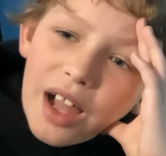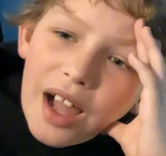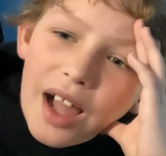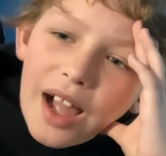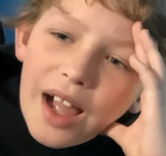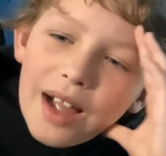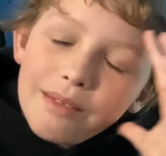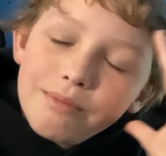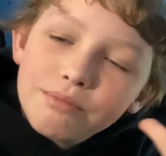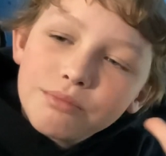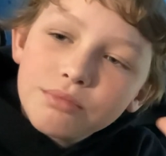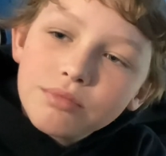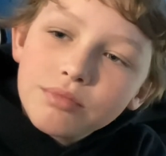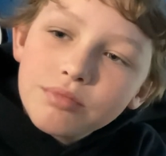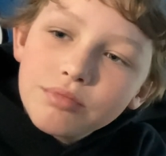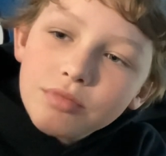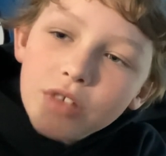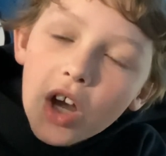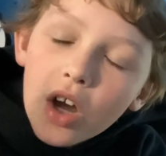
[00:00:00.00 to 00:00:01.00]
I'm
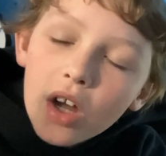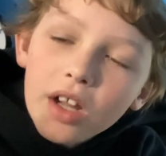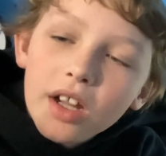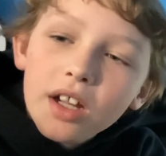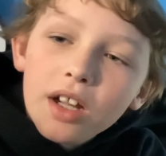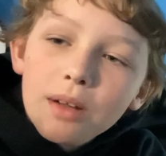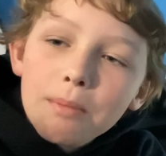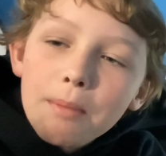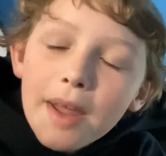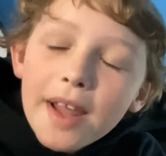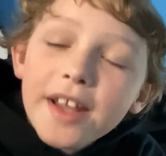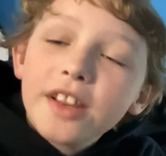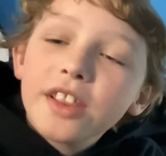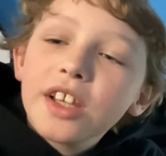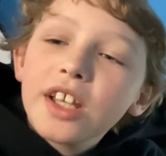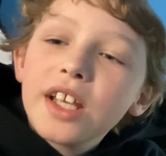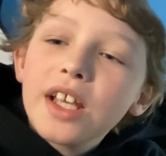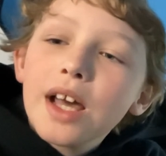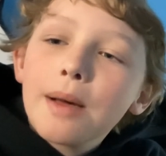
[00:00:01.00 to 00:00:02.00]
talking
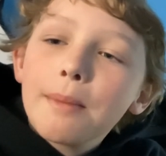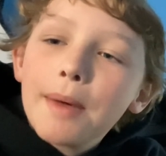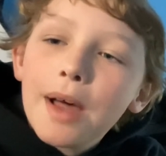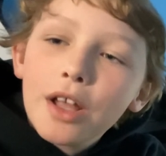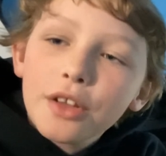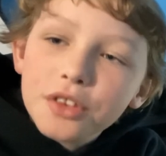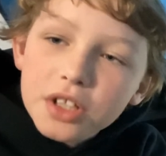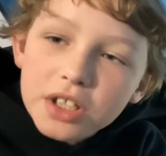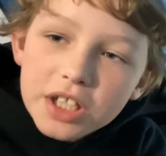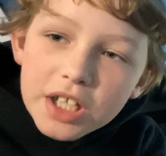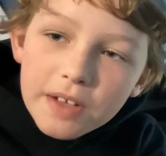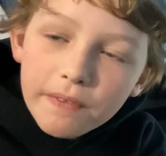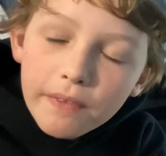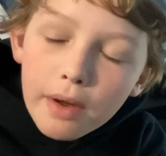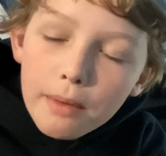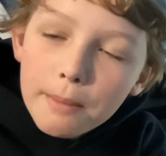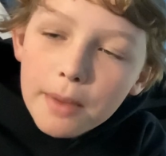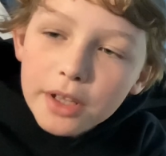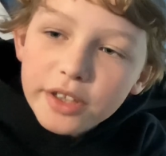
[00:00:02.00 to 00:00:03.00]
mainly about the
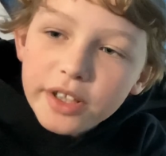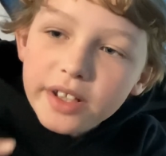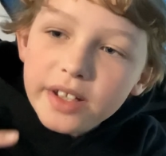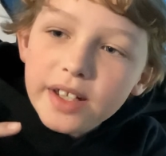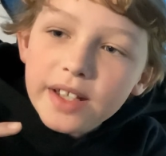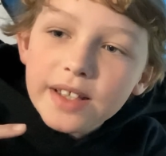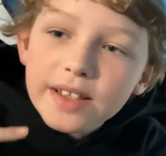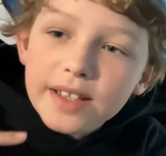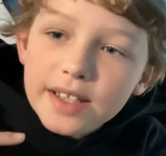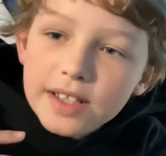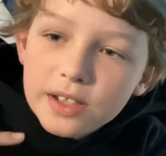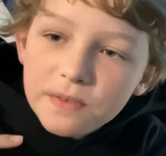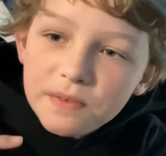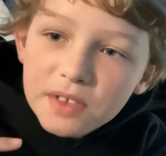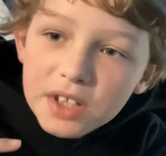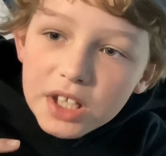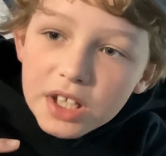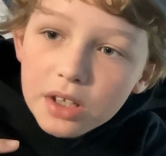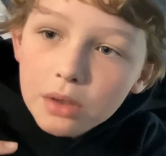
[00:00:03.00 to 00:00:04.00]
CFOP method in this
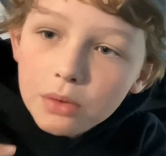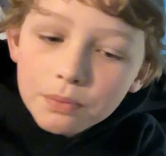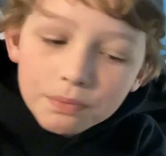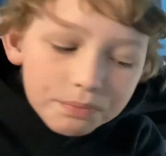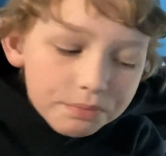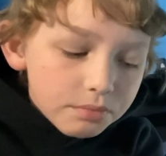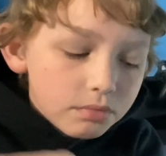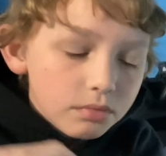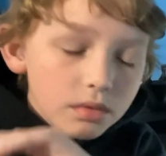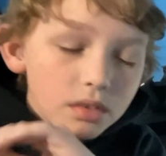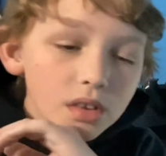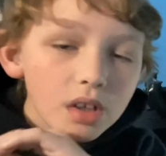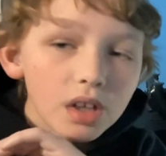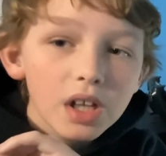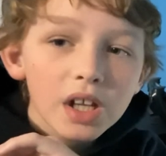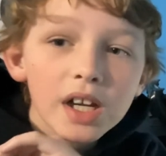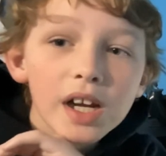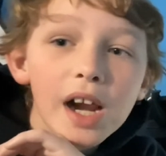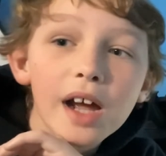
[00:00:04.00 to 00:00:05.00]
video
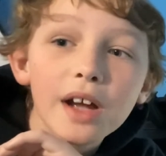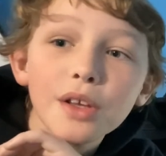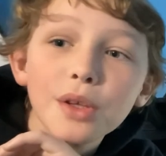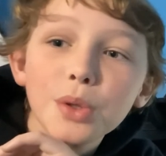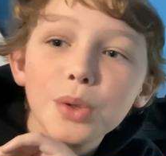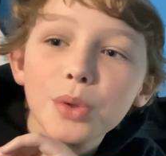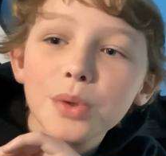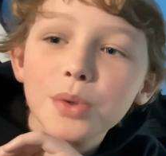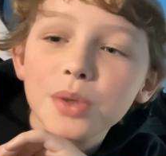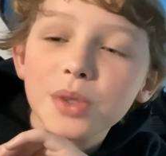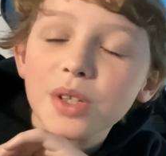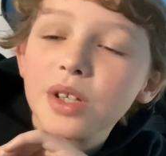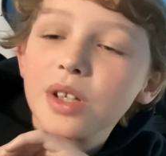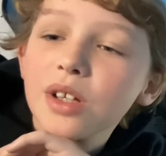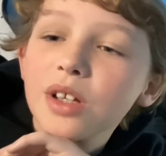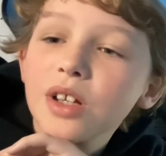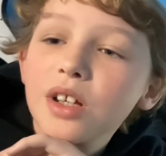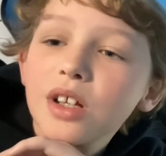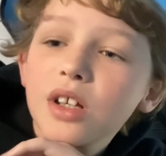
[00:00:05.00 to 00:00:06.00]
and how you use it.
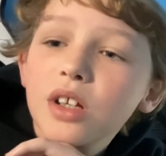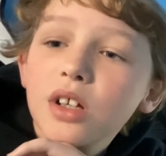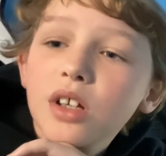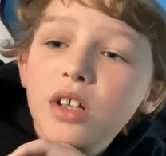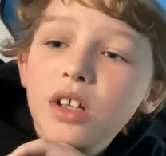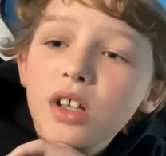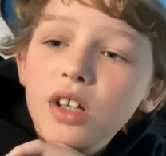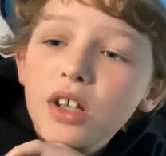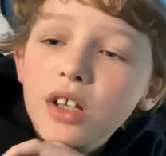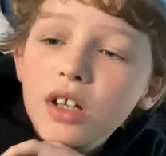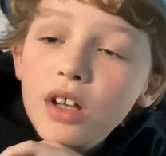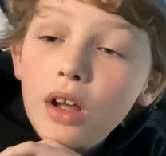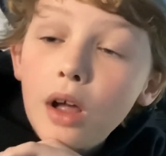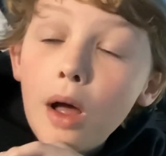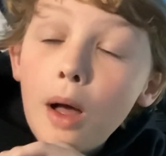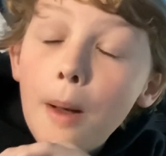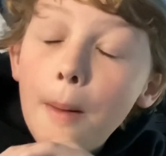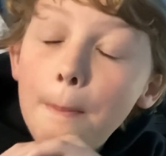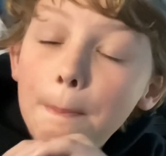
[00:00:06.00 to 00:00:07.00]

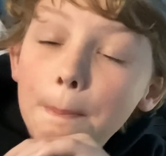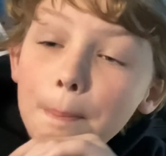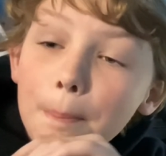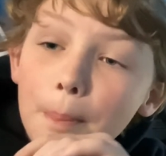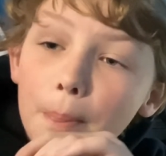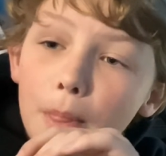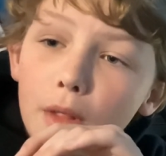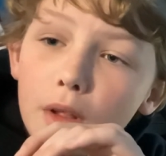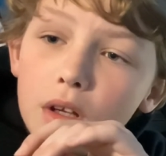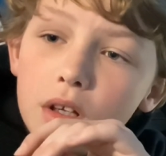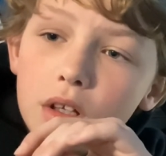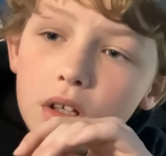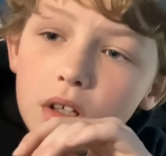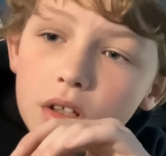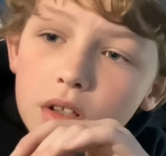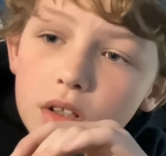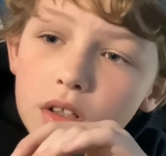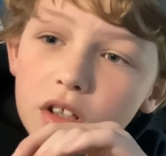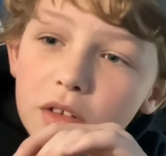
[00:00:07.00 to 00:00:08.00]

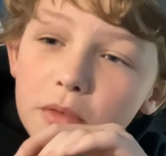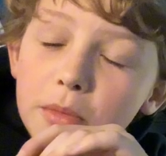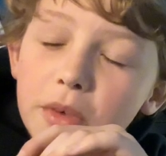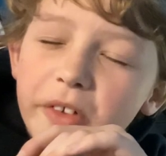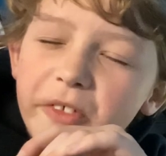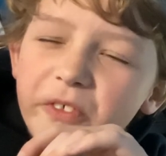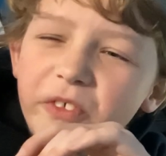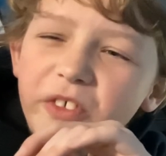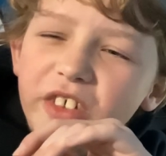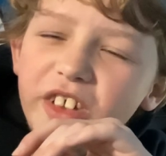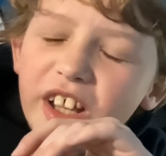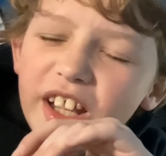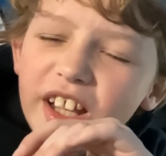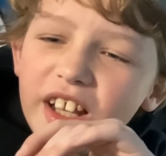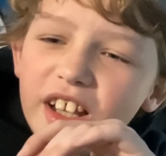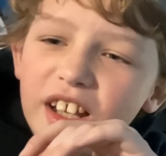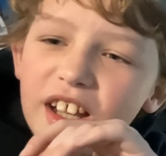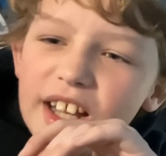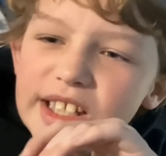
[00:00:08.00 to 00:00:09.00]
But for
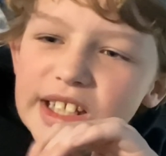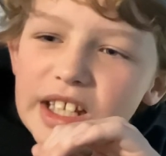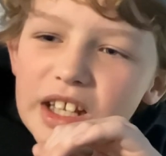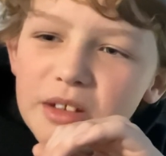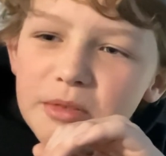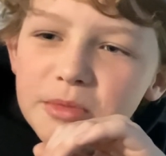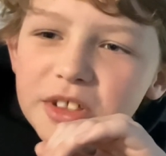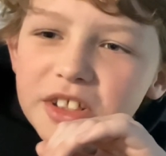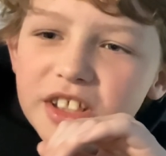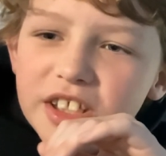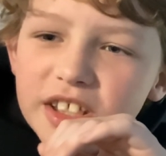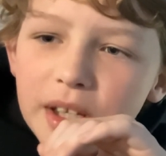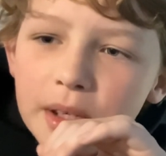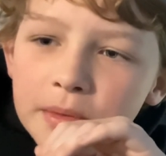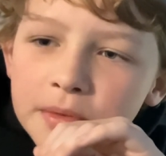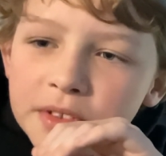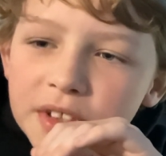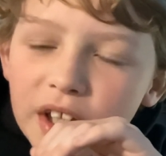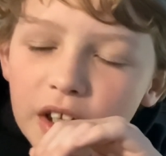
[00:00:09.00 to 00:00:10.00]
like God's number and the
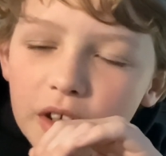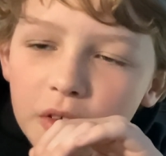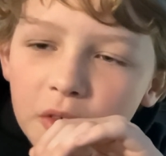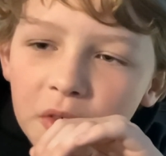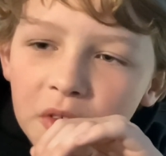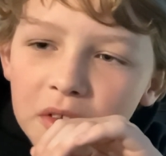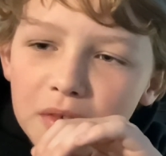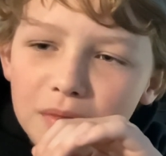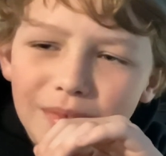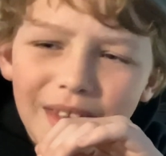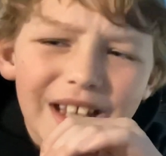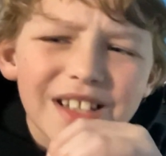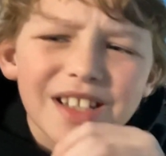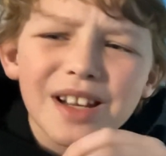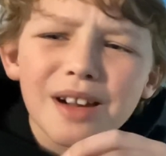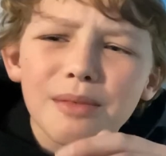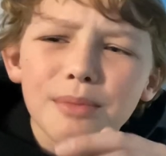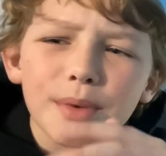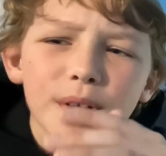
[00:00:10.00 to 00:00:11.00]
devil's algorithm,
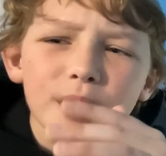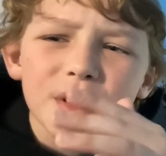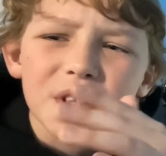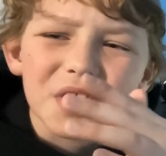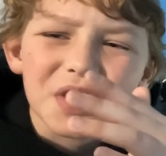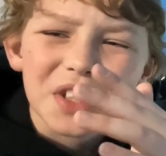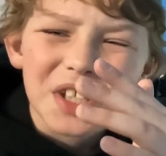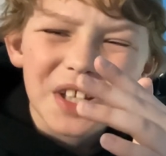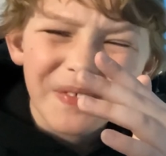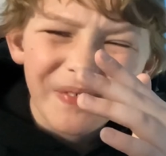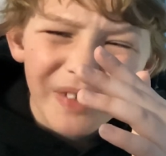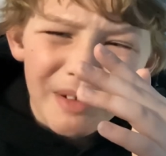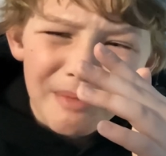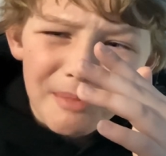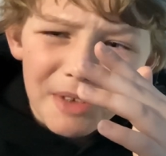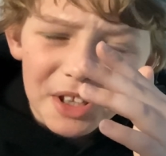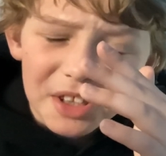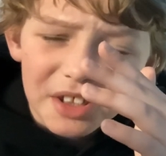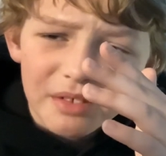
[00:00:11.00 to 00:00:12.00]
that's not part of the CFOP
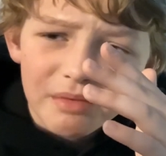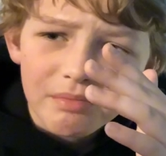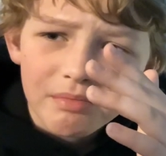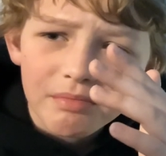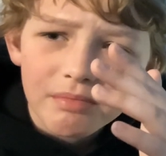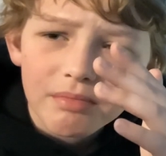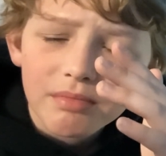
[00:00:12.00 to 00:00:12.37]
method.